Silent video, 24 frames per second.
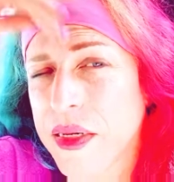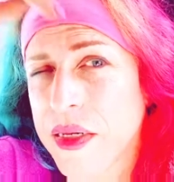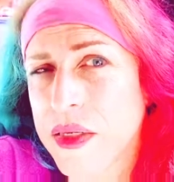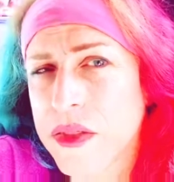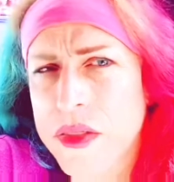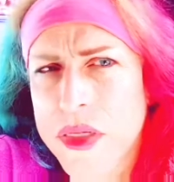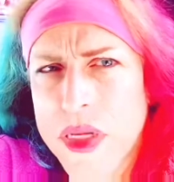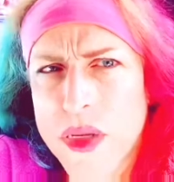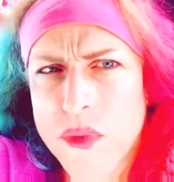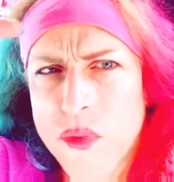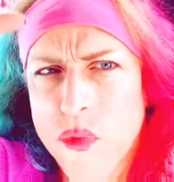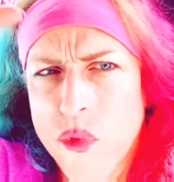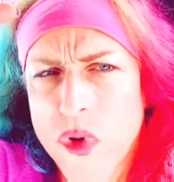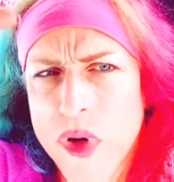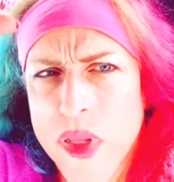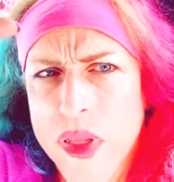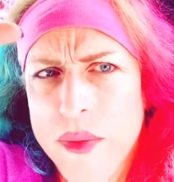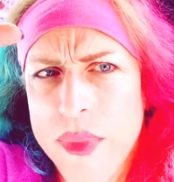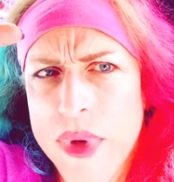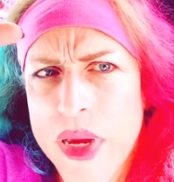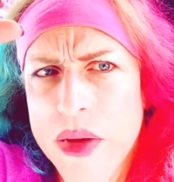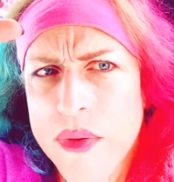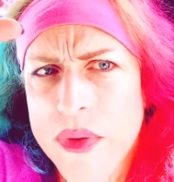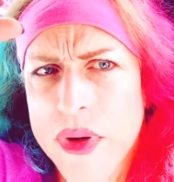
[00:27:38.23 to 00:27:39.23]
It's getting really
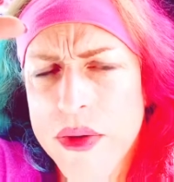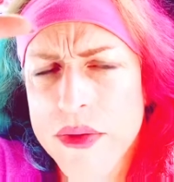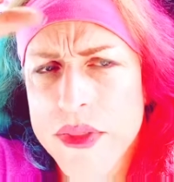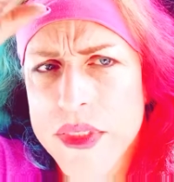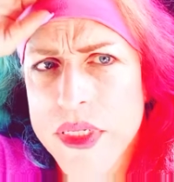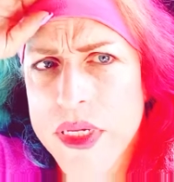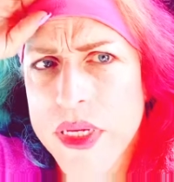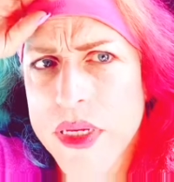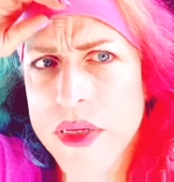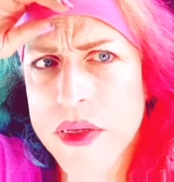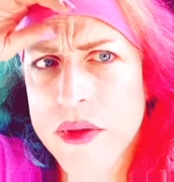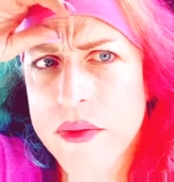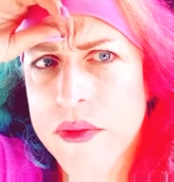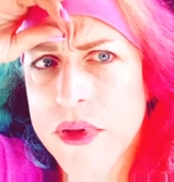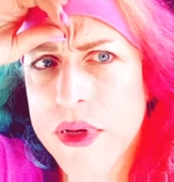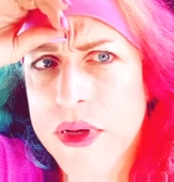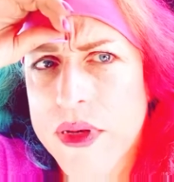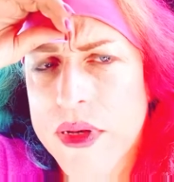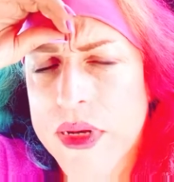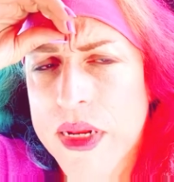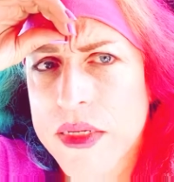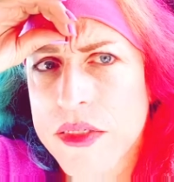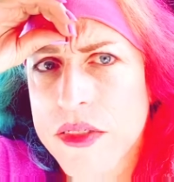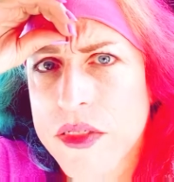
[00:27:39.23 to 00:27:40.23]
bad when I was a kid, but
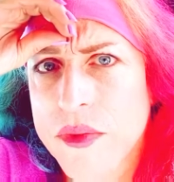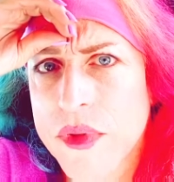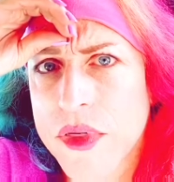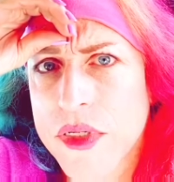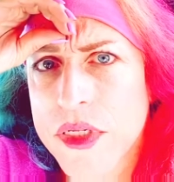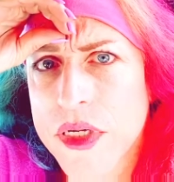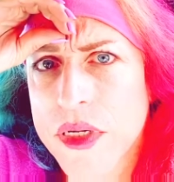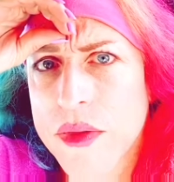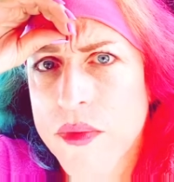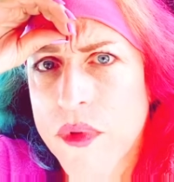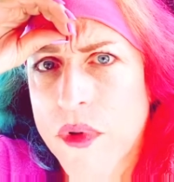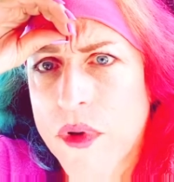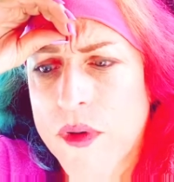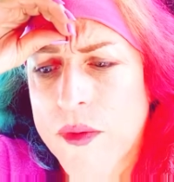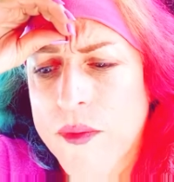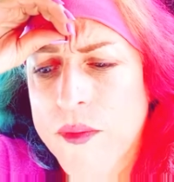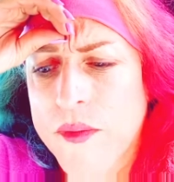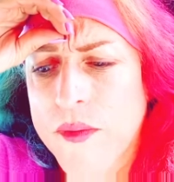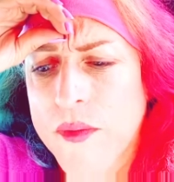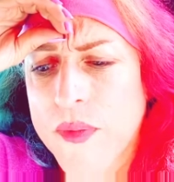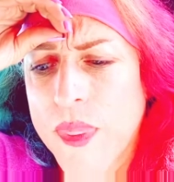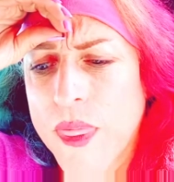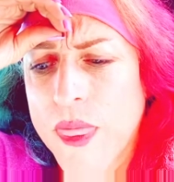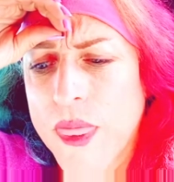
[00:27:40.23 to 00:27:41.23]
not so much
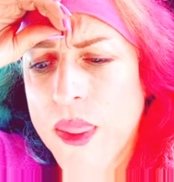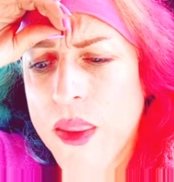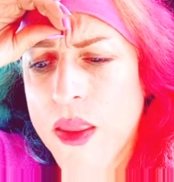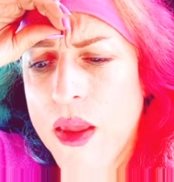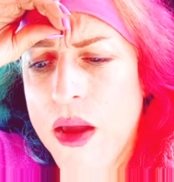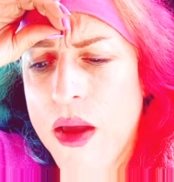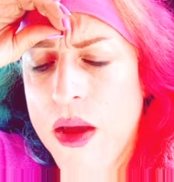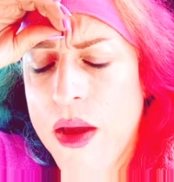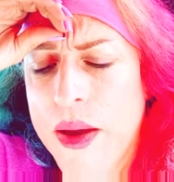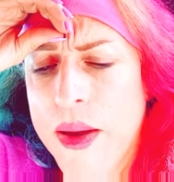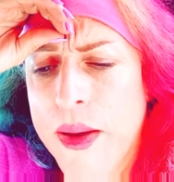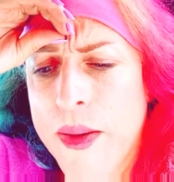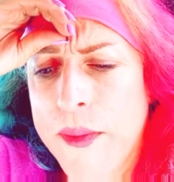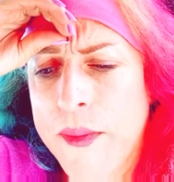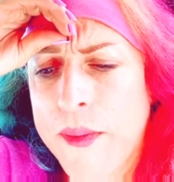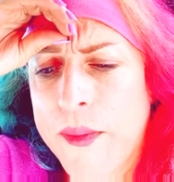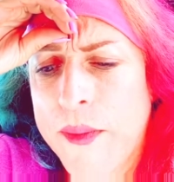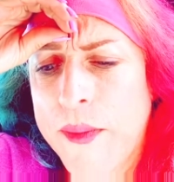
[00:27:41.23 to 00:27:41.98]
anymore.